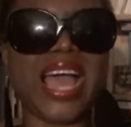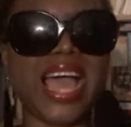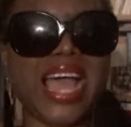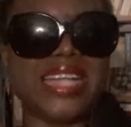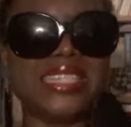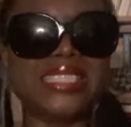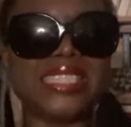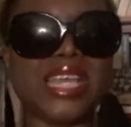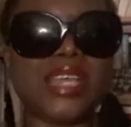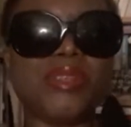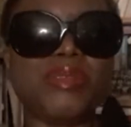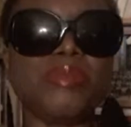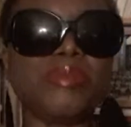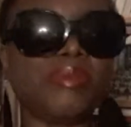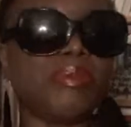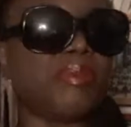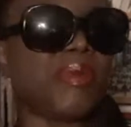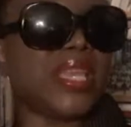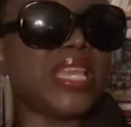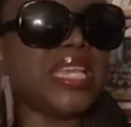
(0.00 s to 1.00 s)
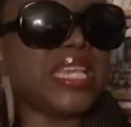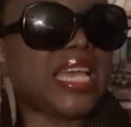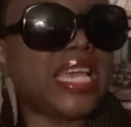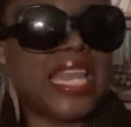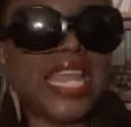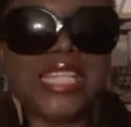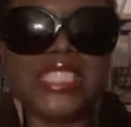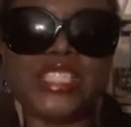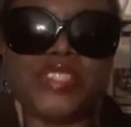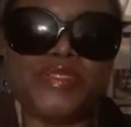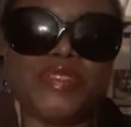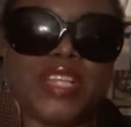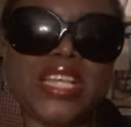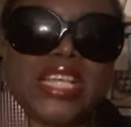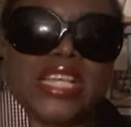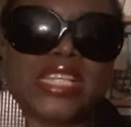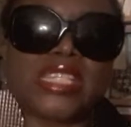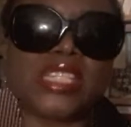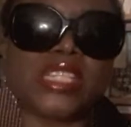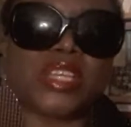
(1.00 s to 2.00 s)
And then we
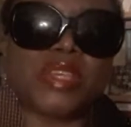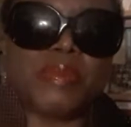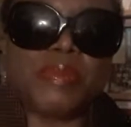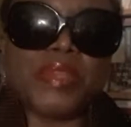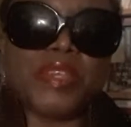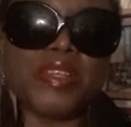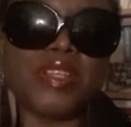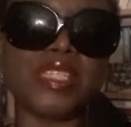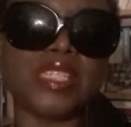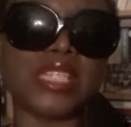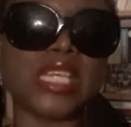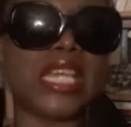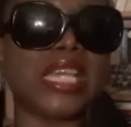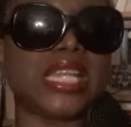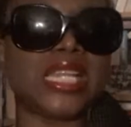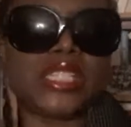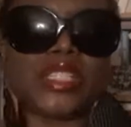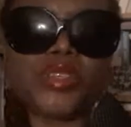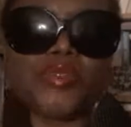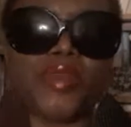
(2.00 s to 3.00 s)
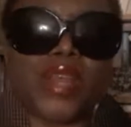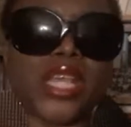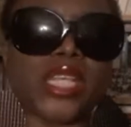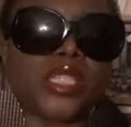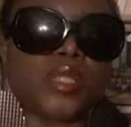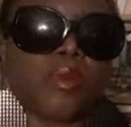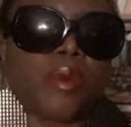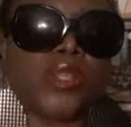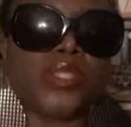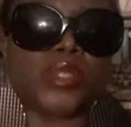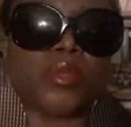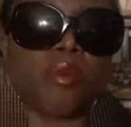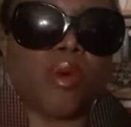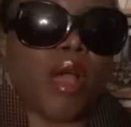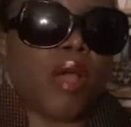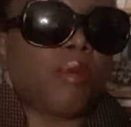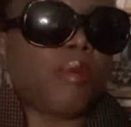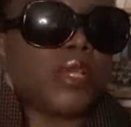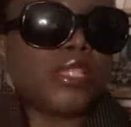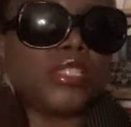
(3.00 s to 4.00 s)
collectively as a community and as a race wonder
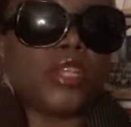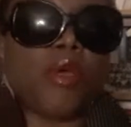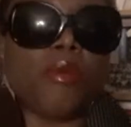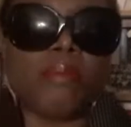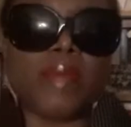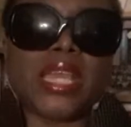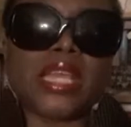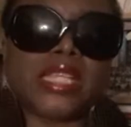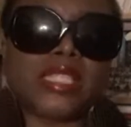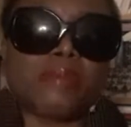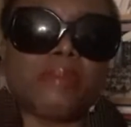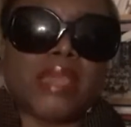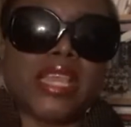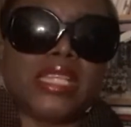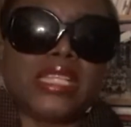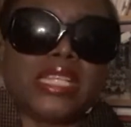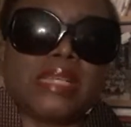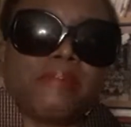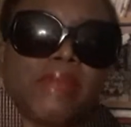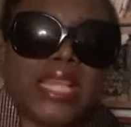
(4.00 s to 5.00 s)
why we don't make as many